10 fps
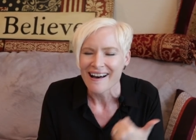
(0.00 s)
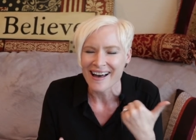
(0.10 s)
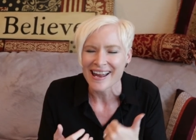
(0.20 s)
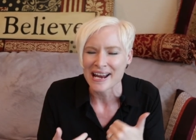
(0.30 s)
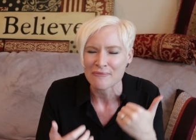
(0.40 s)

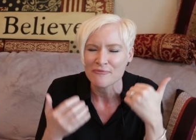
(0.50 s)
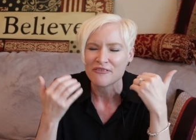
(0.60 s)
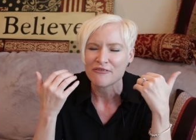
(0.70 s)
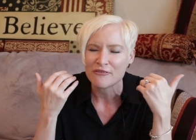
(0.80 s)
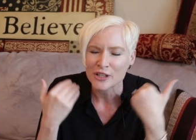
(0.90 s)
I am
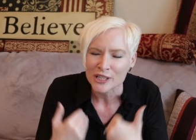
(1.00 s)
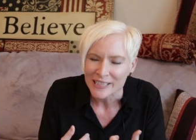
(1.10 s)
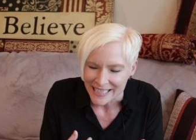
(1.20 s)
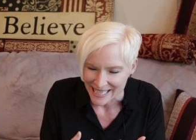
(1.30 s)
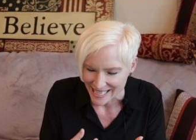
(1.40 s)

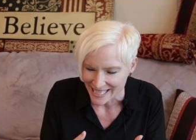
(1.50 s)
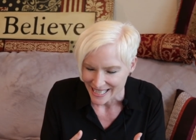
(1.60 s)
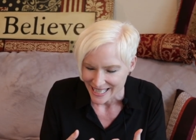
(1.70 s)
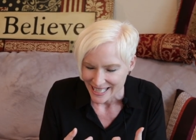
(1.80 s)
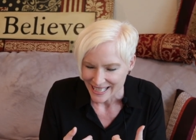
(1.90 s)
fully
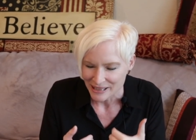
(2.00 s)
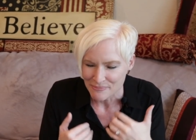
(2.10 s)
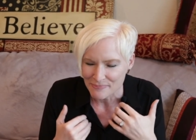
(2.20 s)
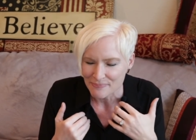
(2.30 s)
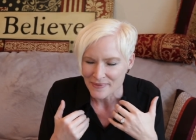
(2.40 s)

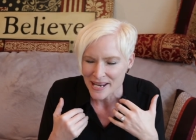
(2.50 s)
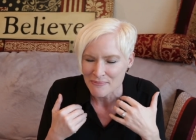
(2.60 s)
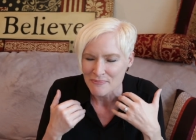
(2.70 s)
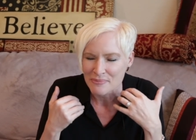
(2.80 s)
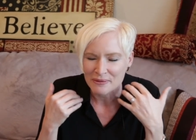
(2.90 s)
em-
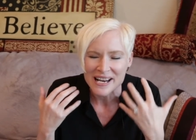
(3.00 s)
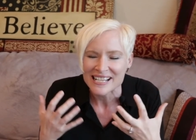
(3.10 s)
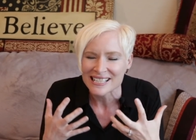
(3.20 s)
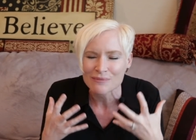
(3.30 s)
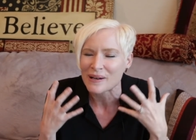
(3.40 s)

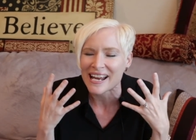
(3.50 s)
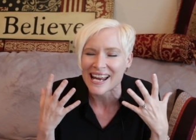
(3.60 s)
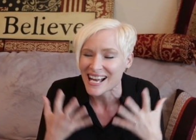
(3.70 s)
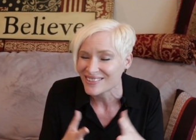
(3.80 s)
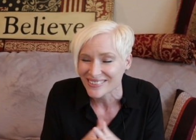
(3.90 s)
embraced by
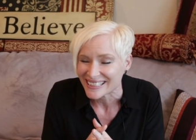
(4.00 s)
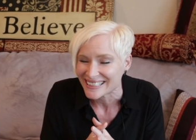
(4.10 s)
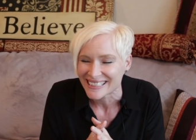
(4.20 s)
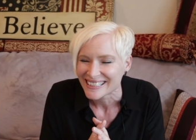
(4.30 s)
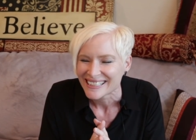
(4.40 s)

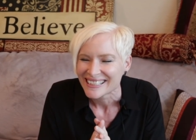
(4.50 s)
heaven